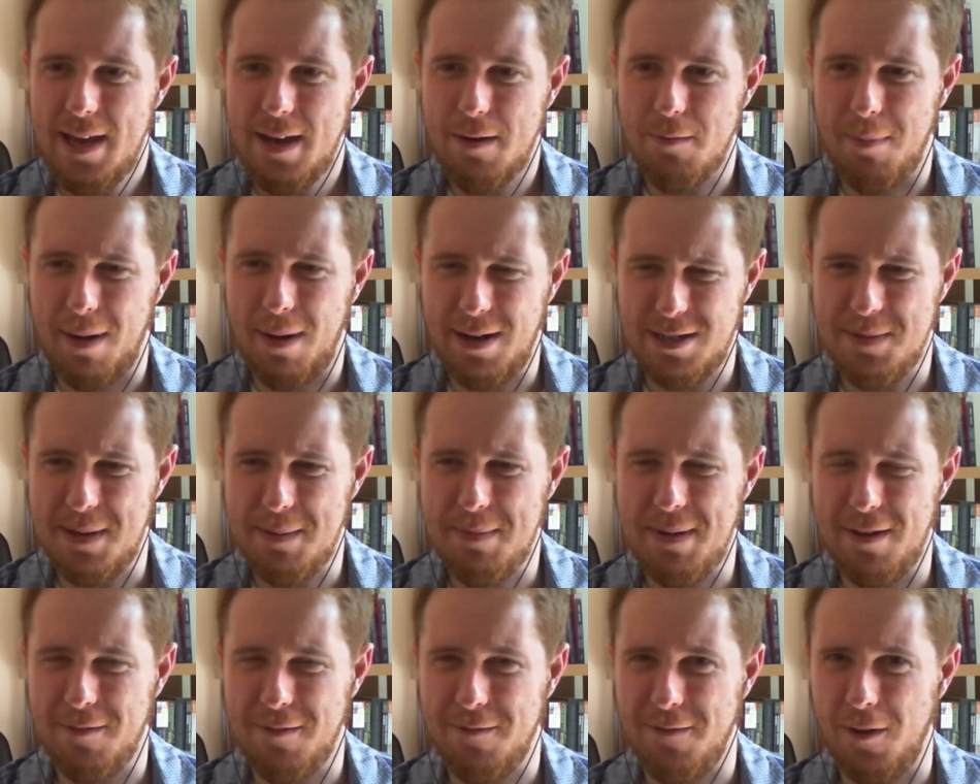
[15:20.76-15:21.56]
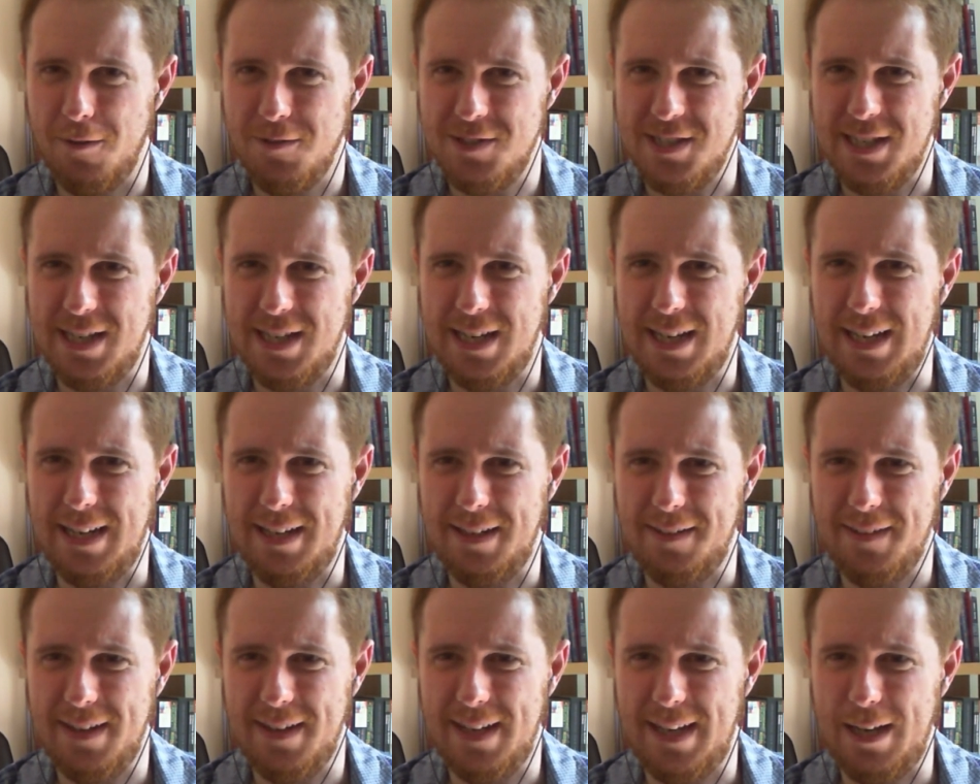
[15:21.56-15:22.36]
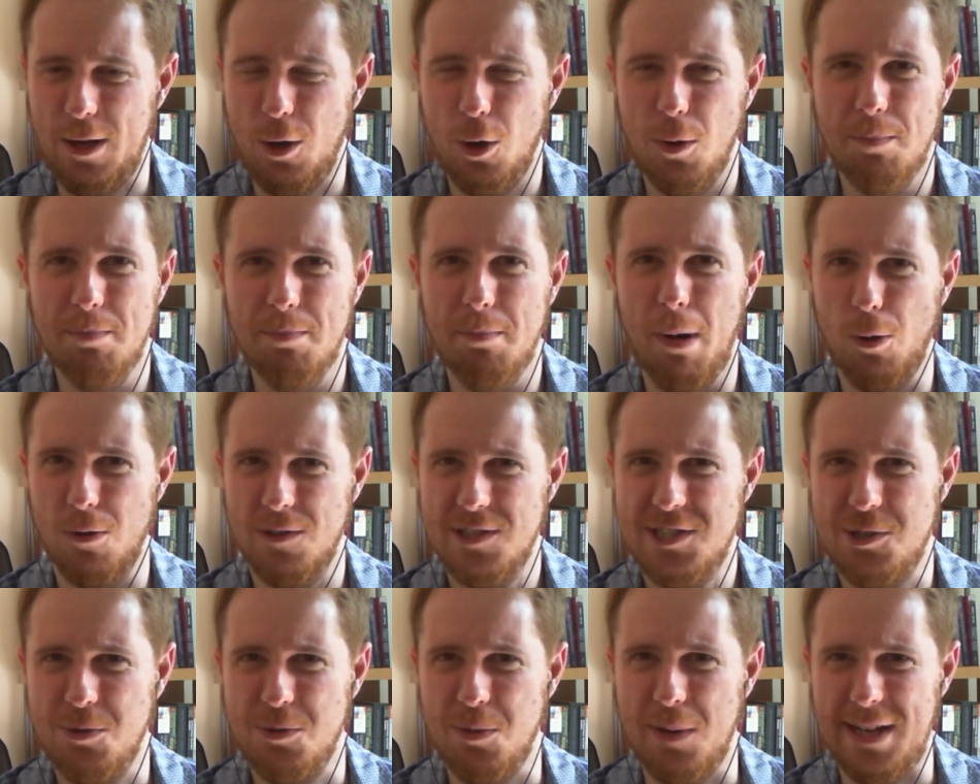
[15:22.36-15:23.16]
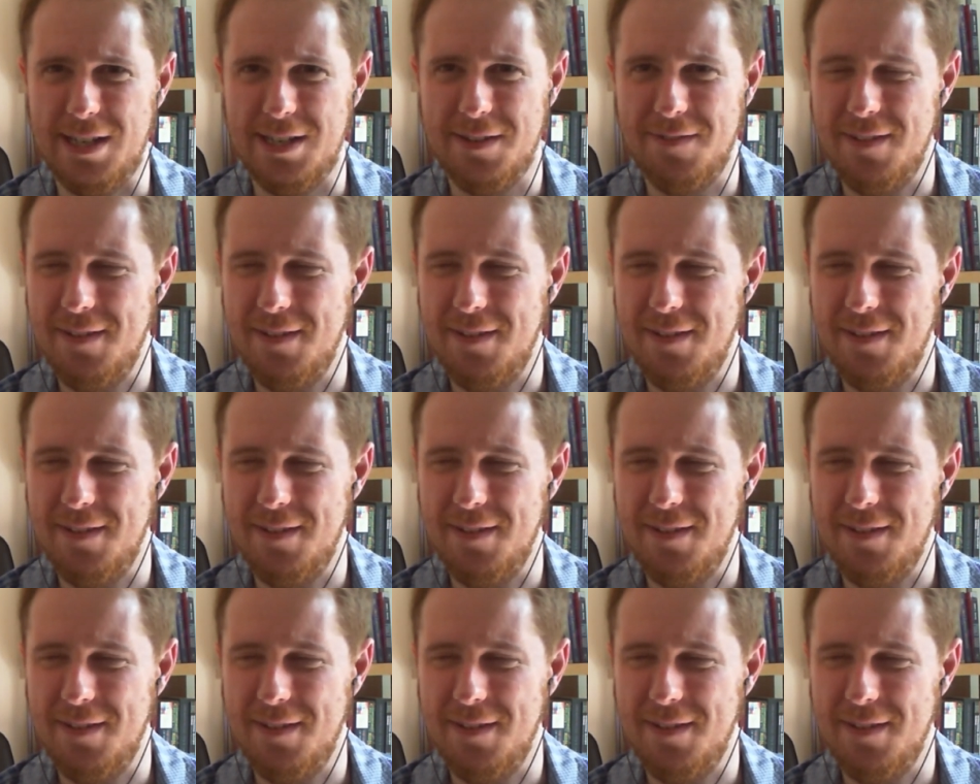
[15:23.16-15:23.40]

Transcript: reminds me a bit of obviously the Humboldt squid.